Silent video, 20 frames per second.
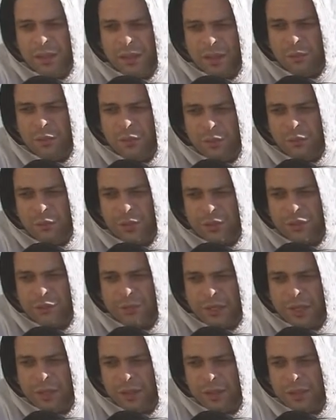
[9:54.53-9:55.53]

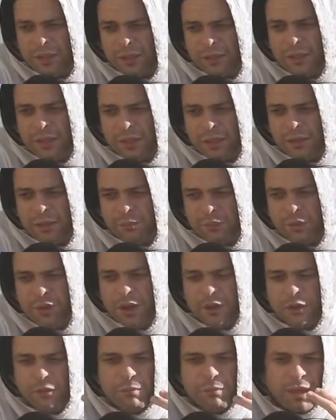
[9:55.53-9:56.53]
whatchamacallit,
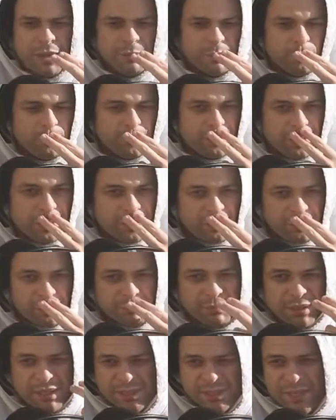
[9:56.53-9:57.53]
Barack Obama with the Hitler
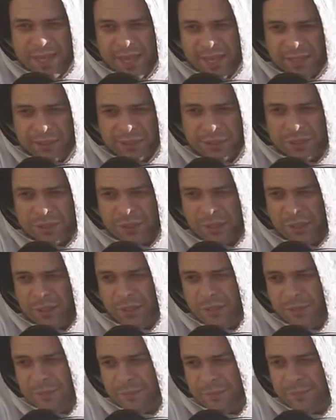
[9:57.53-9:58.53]
mustache.
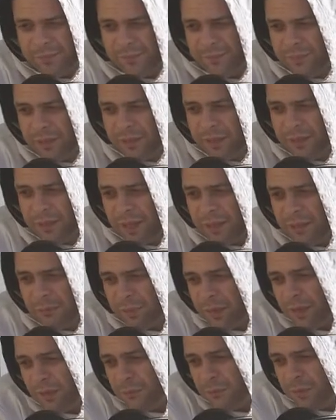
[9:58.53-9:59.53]
They
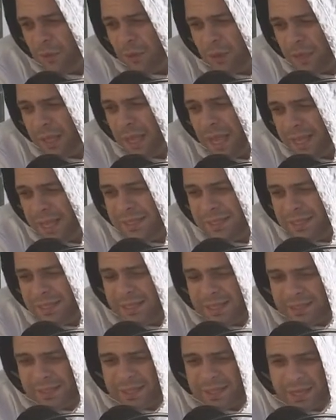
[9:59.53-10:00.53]
compared him to all kinds of
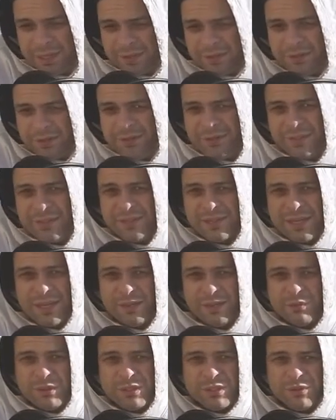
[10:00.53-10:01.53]
dictators and said
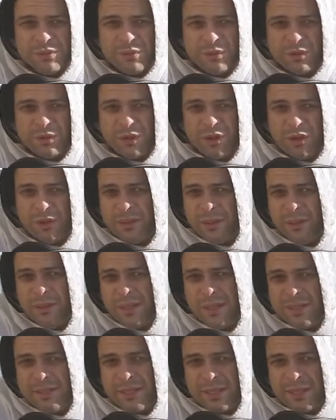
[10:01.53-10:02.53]
he was doing all the things that